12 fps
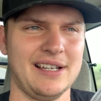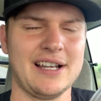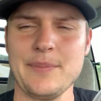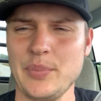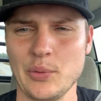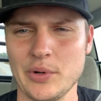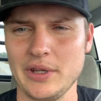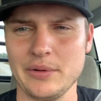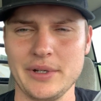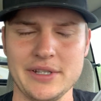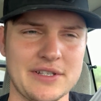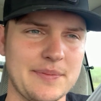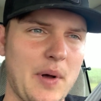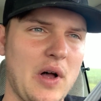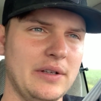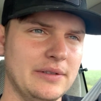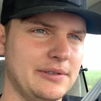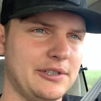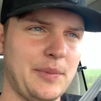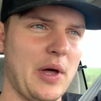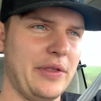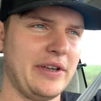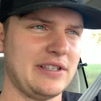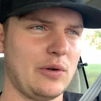A couple really, really small, small
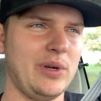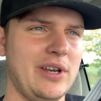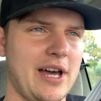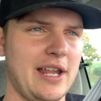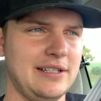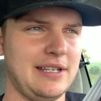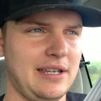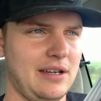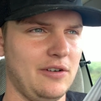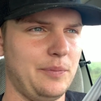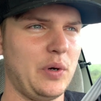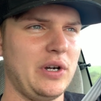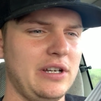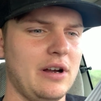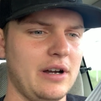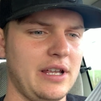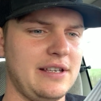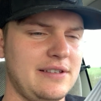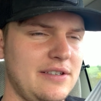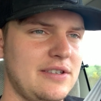things that we know how to take care of pretty darn easy.